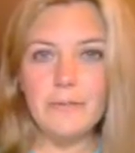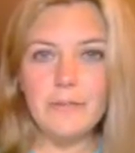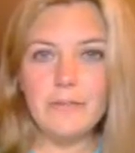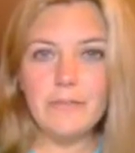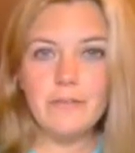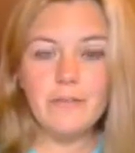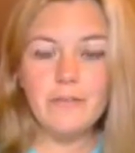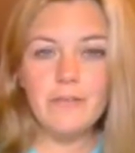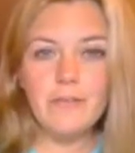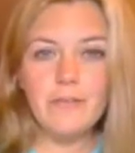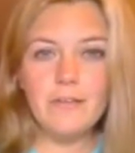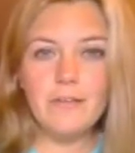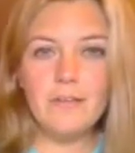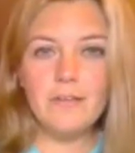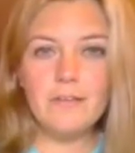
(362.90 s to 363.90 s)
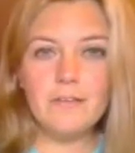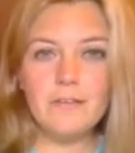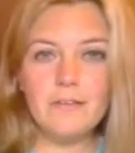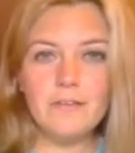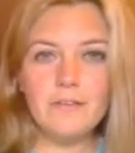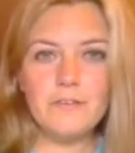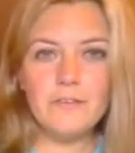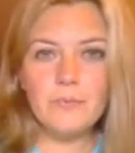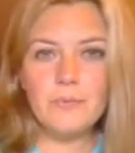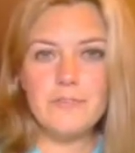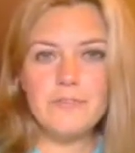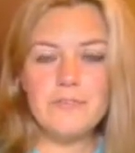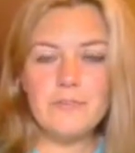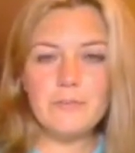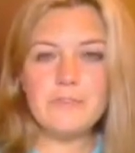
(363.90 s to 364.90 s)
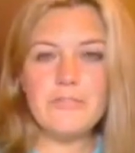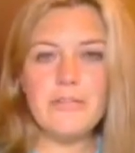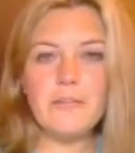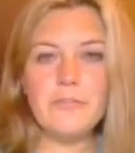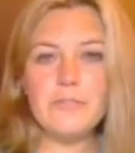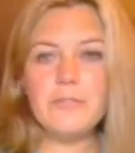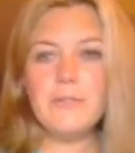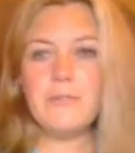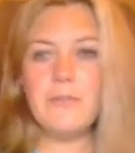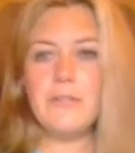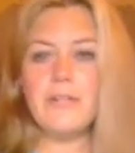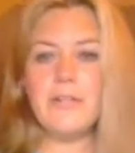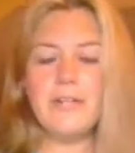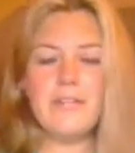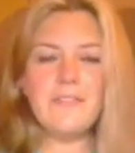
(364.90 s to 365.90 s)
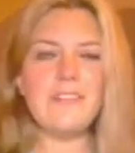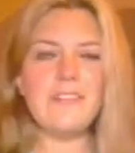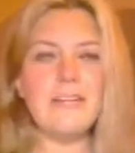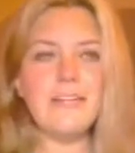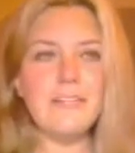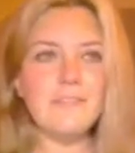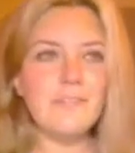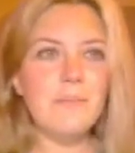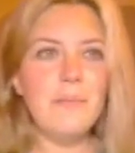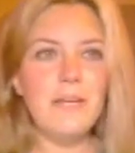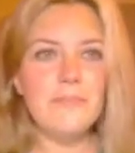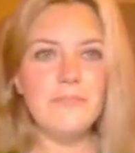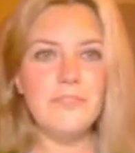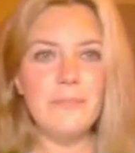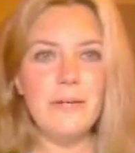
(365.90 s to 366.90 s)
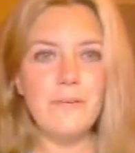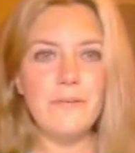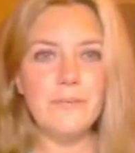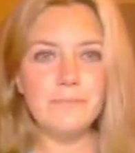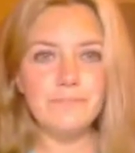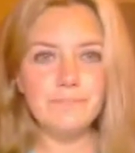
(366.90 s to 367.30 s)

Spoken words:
with the stories he would tell. You never heard anything negative come out of his mouth.